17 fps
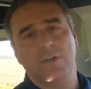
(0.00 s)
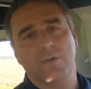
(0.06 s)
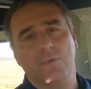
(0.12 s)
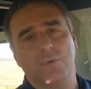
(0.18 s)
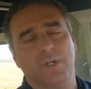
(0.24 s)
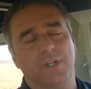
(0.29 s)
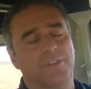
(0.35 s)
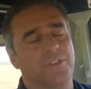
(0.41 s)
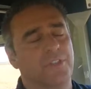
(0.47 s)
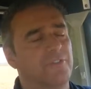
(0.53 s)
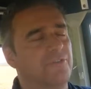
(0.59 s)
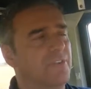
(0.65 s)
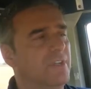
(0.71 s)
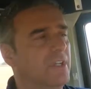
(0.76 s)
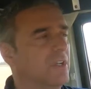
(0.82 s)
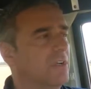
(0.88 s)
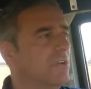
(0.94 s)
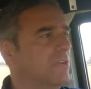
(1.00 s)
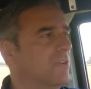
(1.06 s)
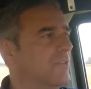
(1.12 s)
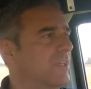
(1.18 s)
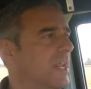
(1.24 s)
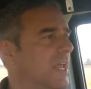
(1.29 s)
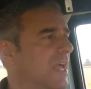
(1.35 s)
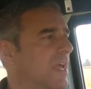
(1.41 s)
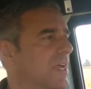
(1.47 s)
with a vehicle
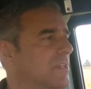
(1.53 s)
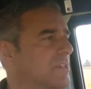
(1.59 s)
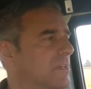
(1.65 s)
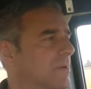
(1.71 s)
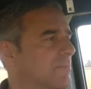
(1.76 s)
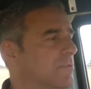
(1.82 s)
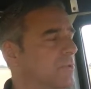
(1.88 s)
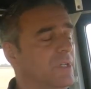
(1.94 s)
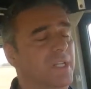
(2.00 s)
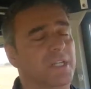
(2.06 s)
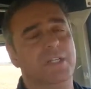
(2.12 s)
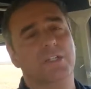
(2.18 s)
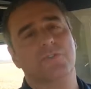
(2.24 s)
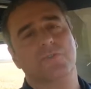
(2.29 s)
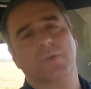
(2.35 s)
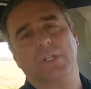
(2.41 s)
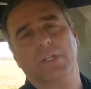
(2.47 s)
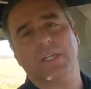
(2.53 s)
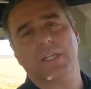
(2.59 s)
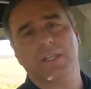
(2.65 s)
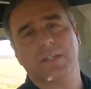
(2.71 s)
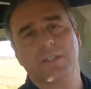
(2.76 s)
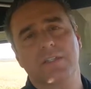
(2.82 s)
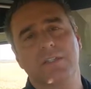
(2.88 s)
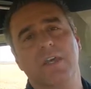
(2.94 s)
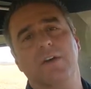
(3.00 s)
that has up to an
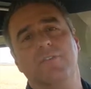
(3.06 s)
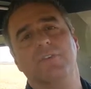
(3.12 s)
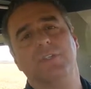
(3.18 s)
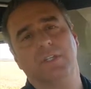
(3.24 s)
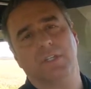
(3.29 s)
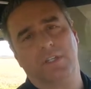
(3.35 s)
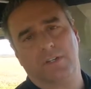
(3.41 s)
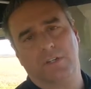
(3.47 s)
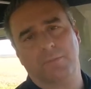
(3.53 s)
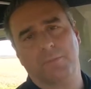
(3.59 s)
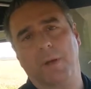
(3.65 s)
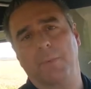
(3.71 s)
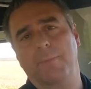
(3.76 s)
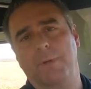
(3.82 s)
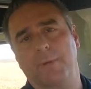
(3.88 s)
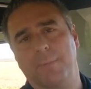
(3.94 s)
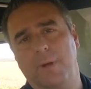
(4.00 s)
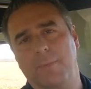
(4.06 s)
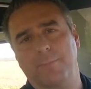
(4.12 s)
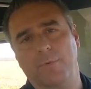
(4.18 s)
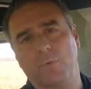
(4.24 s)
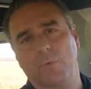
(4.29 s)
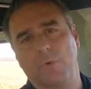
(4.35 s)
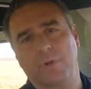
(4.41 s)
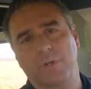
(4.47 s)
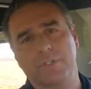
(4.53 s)
industry-leading 7-year bumper-to-bumper
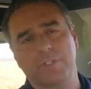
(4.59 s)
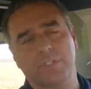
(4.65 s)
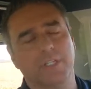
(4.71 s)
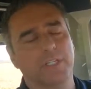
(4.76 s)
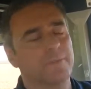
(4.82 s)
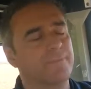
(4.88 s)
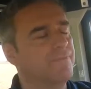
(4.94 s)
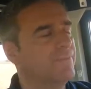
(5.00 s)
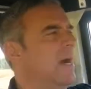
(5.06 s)
warranty.